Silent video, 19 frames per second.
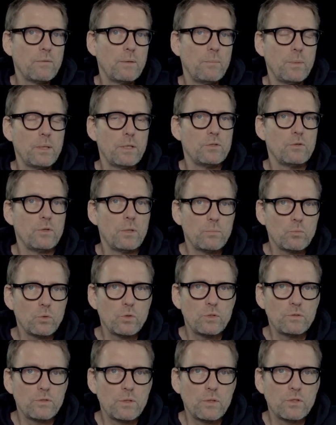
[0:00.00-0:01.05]
a measuring
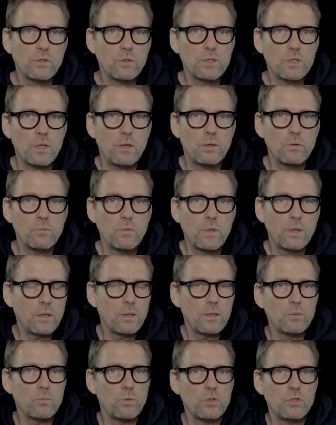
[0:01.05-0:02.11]
portafilter at home,
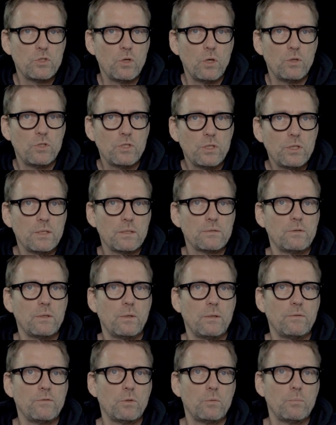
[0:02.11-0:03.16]
which logically
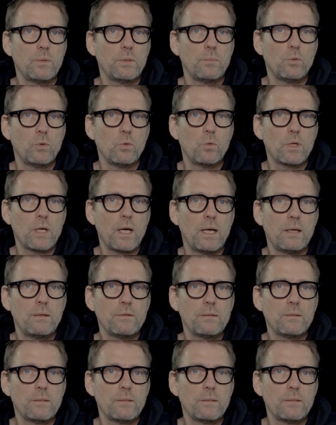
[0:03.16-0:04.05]
very few people will have,